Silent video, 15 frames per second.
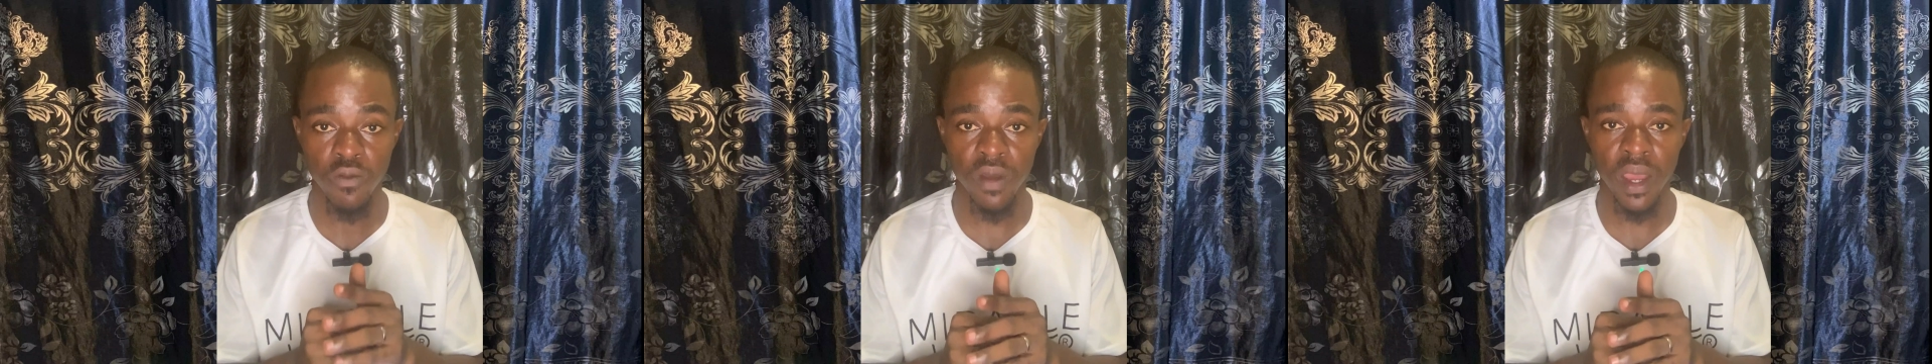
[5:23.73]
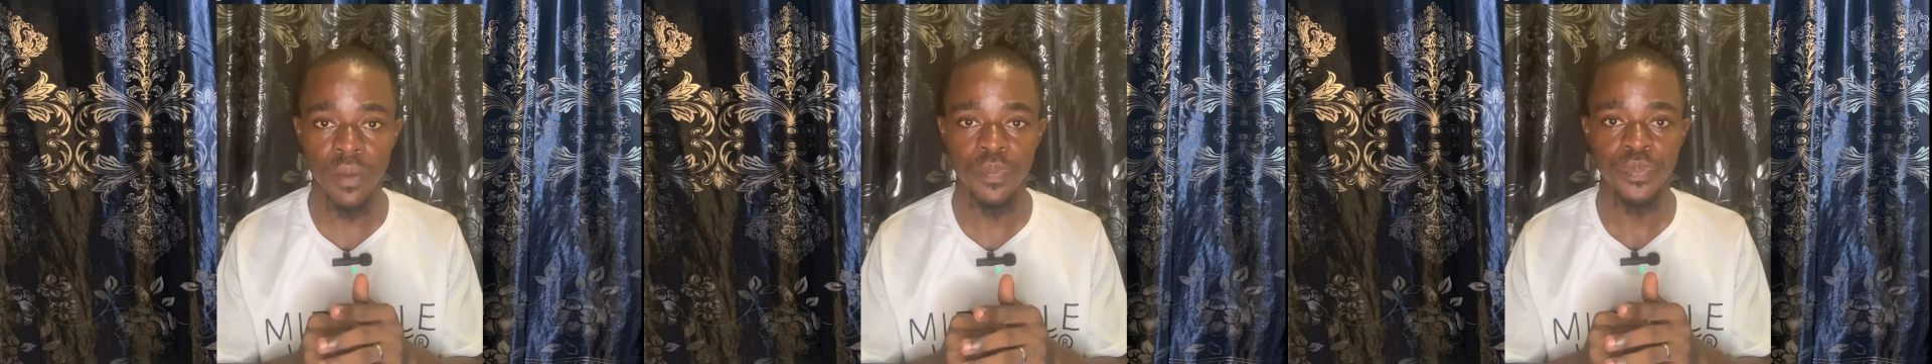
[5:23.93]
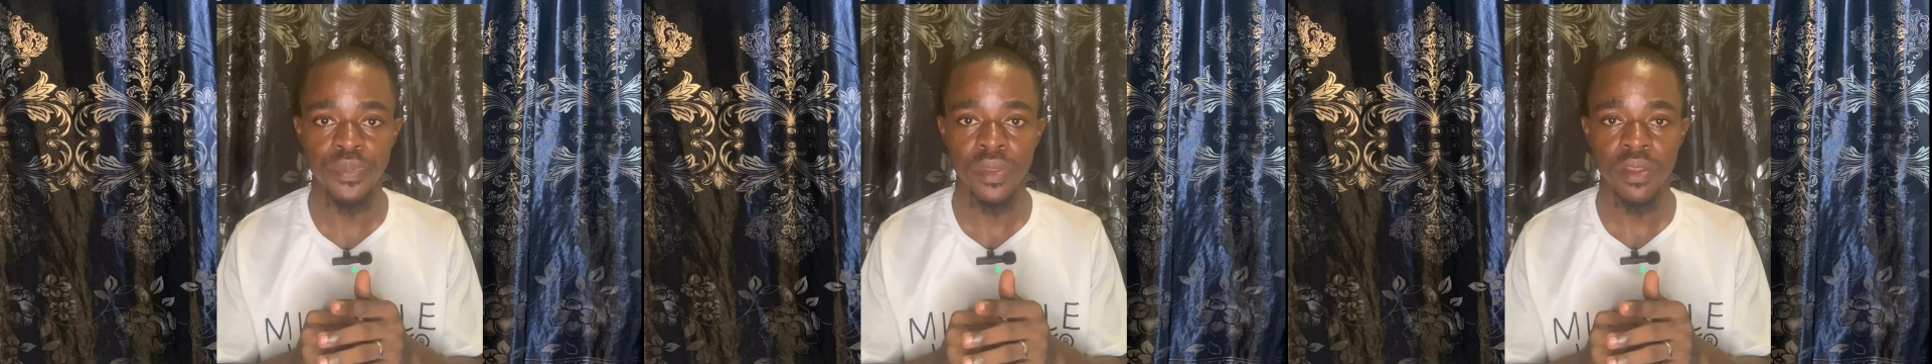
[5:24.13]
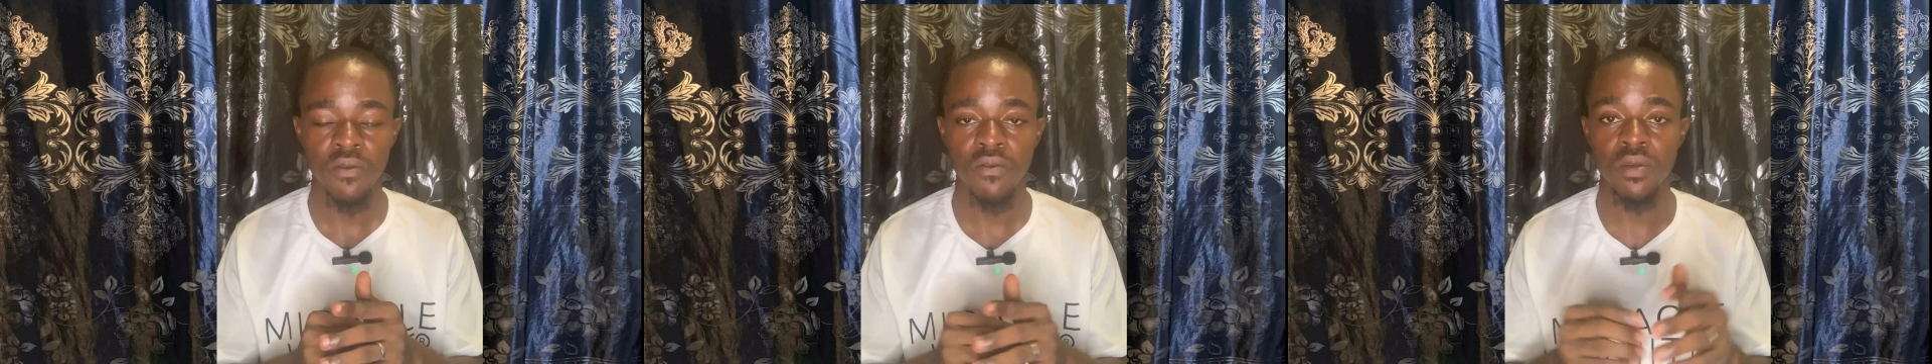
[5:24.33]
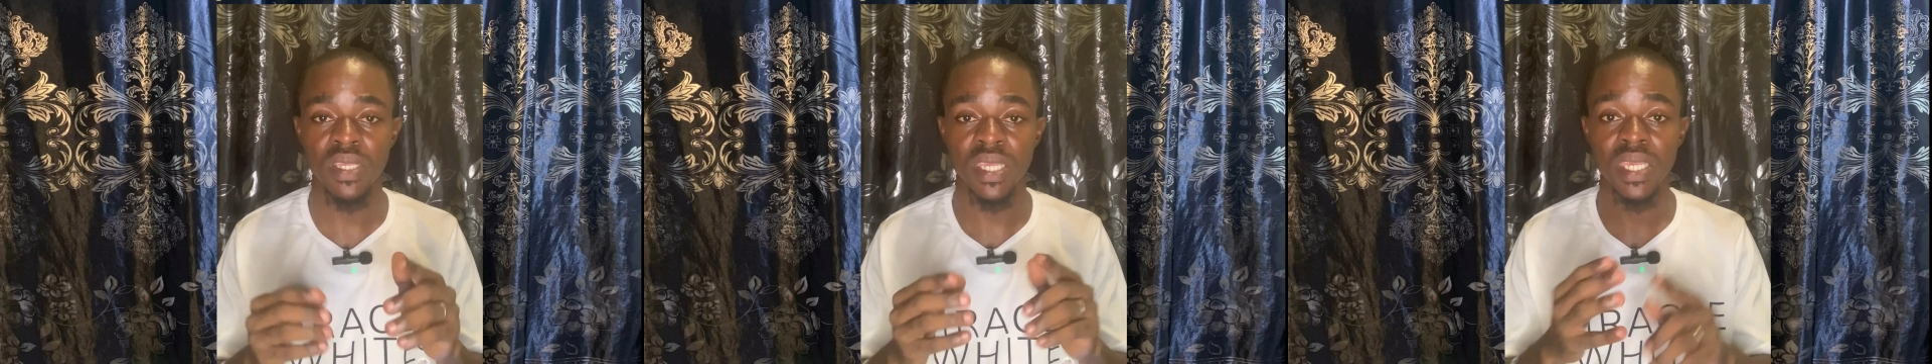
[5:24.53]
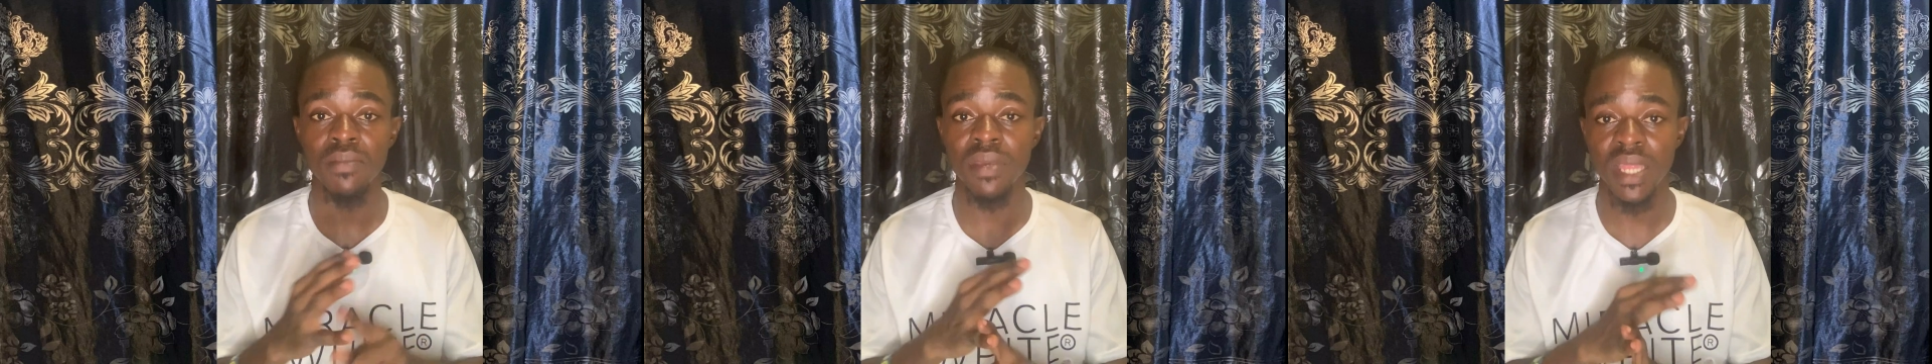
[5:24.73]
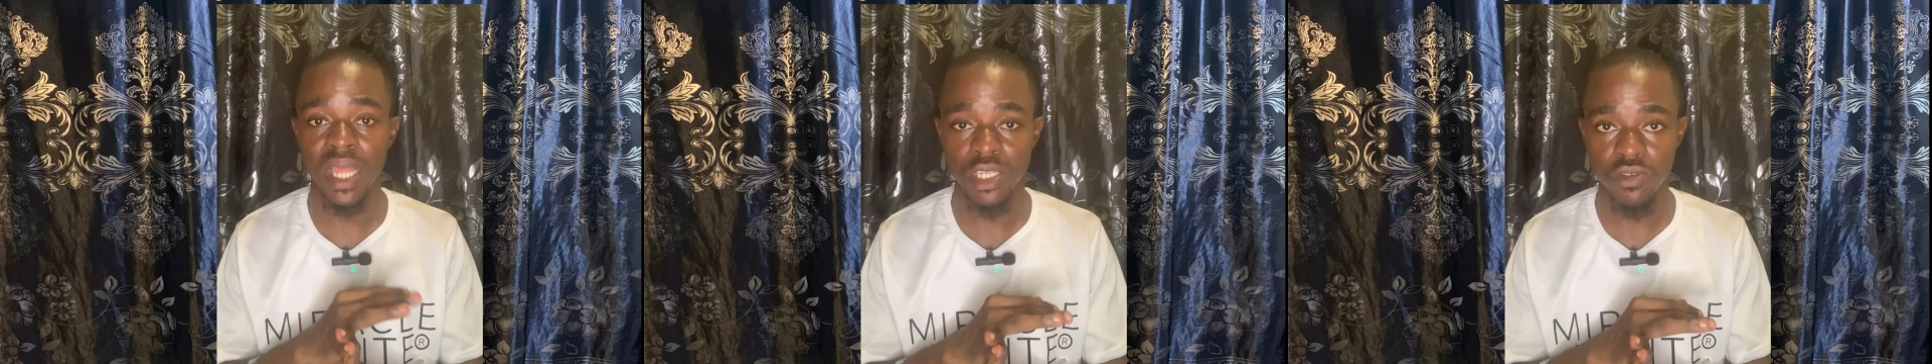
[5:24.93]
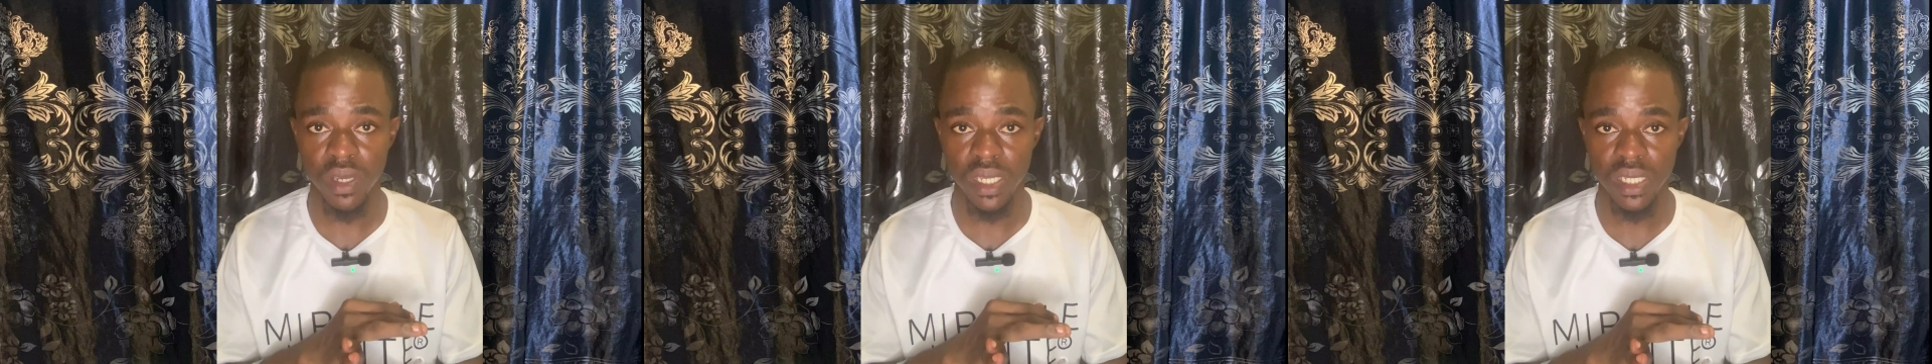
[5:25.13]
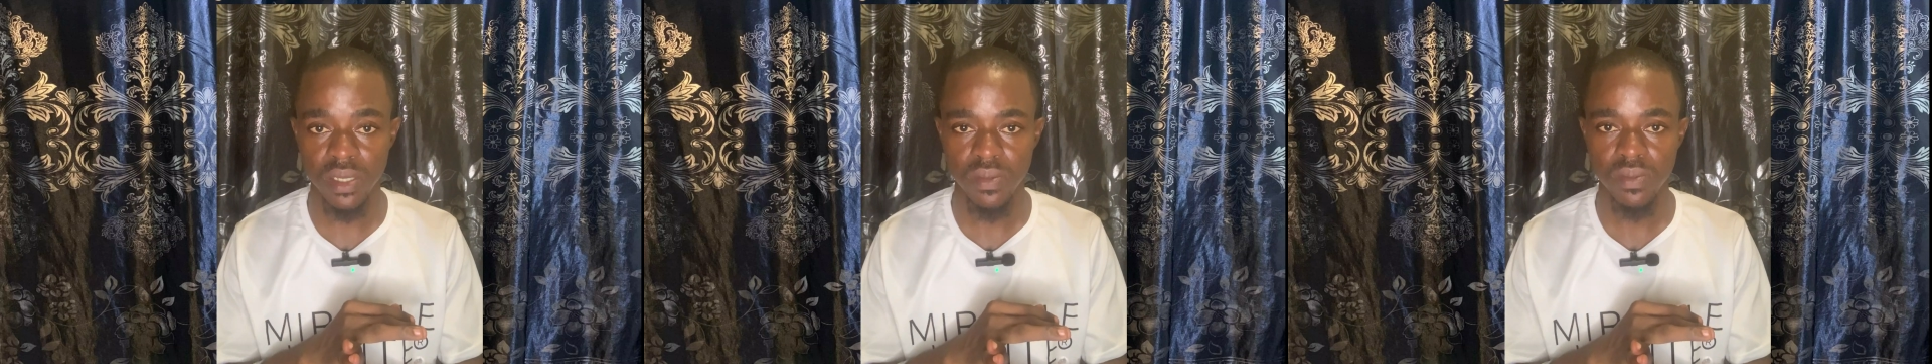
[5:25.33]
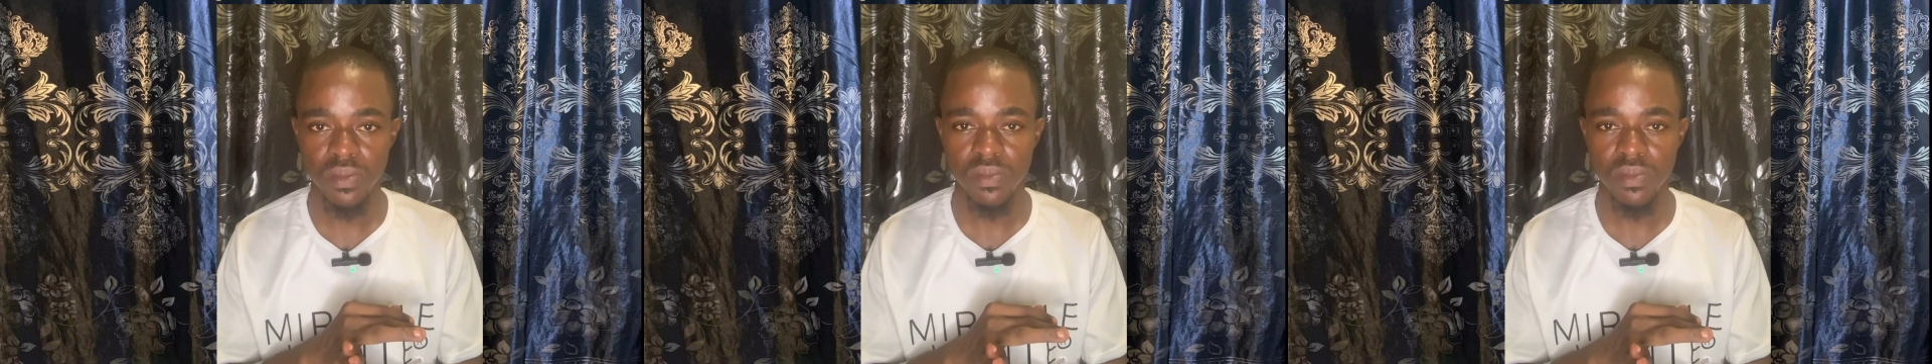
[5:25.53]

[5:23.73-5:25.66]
far, for the email address,